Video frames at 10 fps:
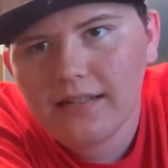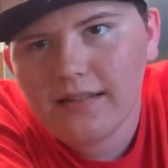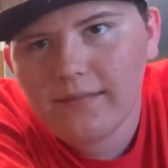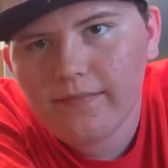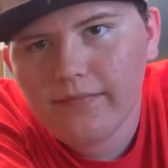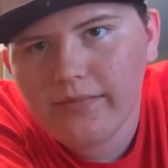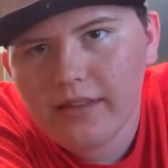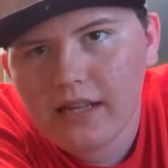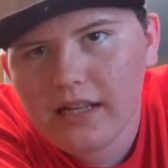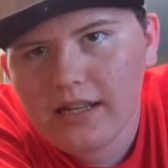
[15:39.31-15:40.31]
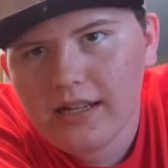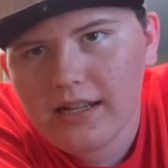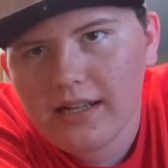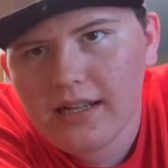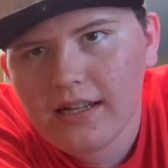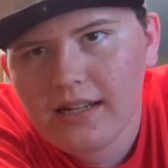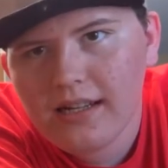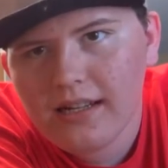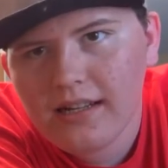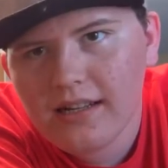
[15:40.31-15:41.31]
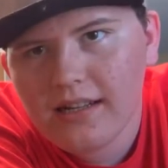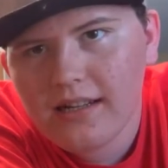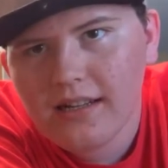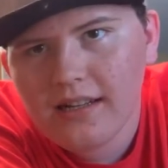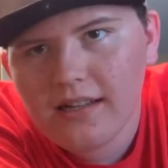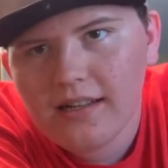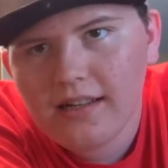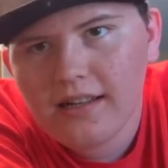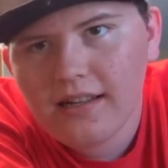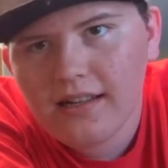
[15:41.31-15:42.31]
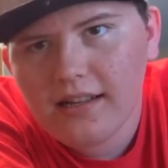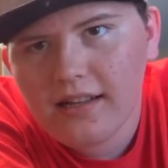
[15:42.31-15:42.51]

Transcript: [no speech]